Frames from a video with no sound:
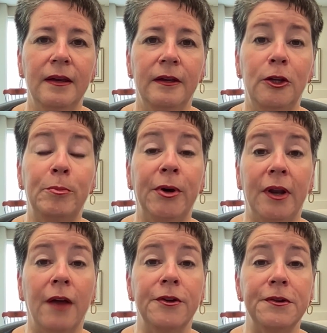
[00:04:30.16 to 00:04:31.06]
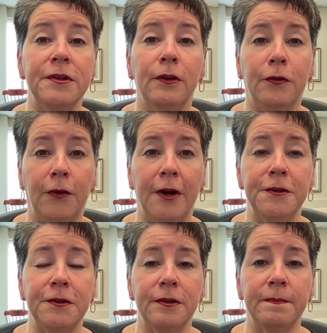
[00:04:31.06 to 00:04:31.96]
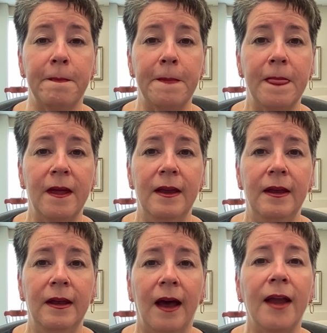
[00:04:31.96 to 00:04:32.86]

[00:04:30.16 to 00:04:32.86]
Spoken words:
You put others first. I